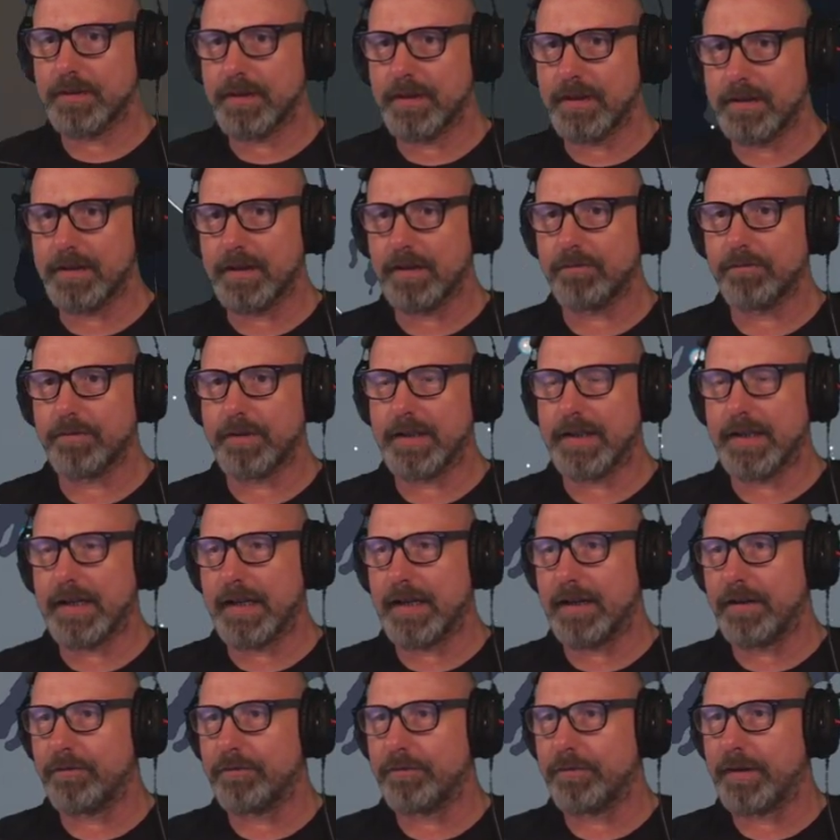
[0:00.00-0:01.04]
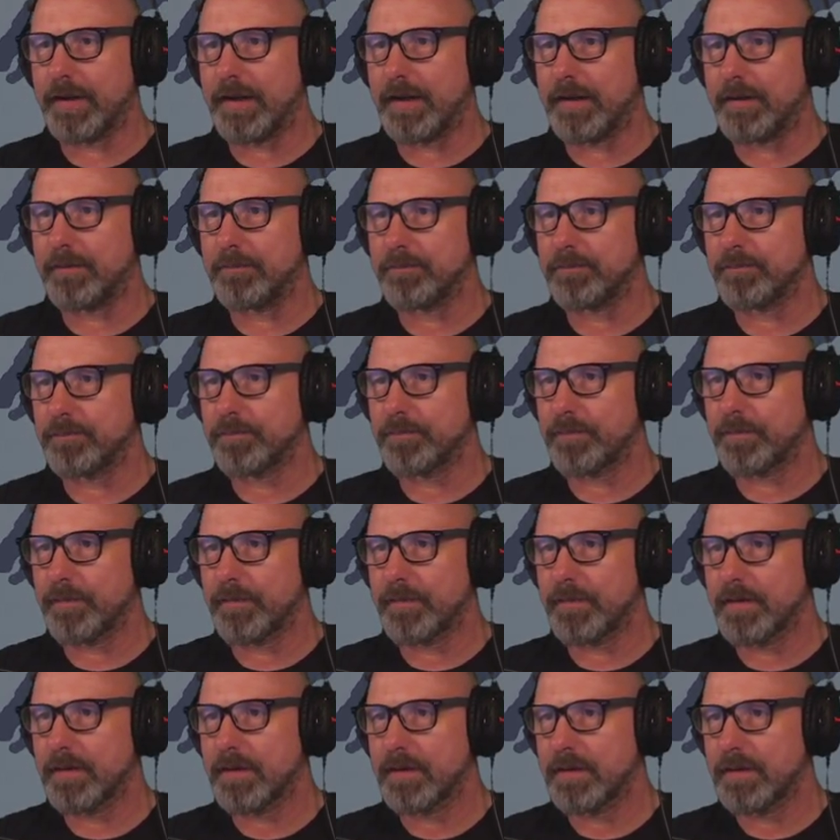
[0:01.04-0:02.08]
And then we have
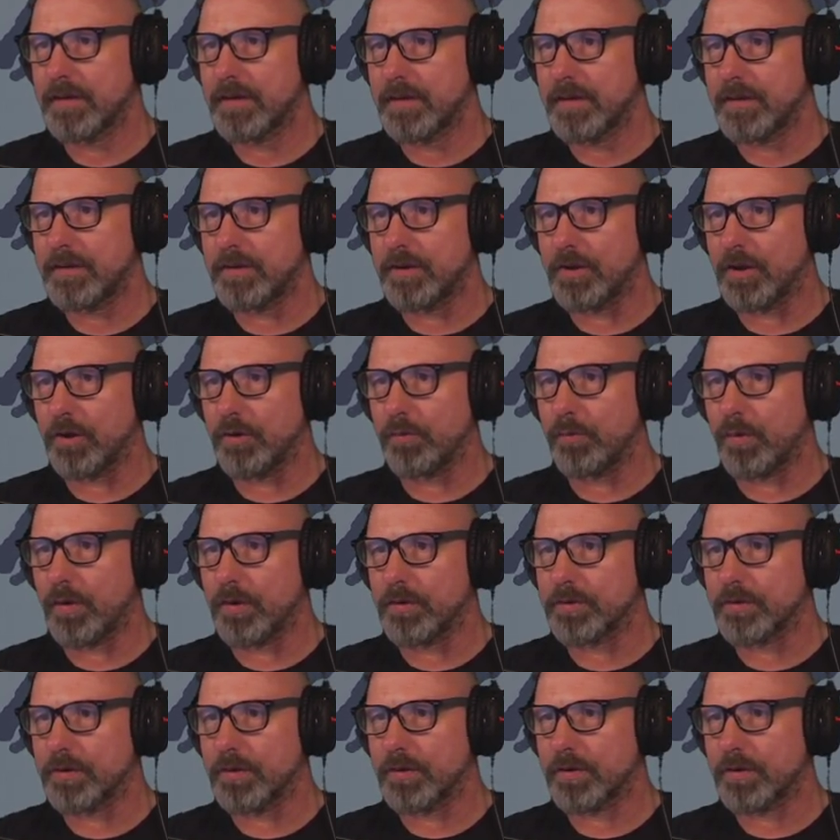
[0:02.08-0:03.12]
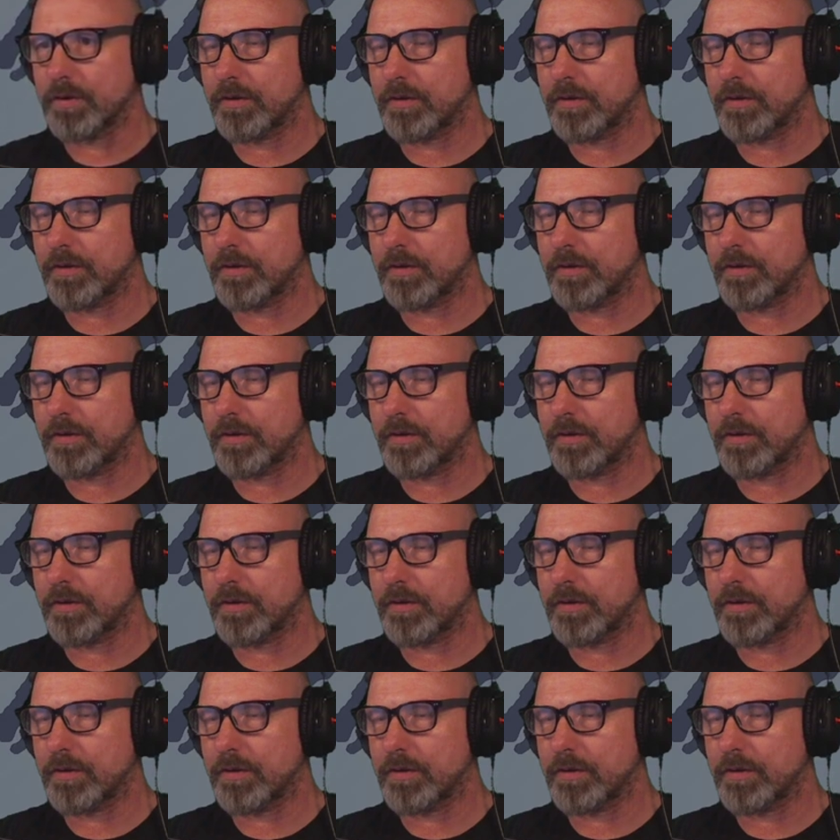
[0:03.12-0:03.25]
the other one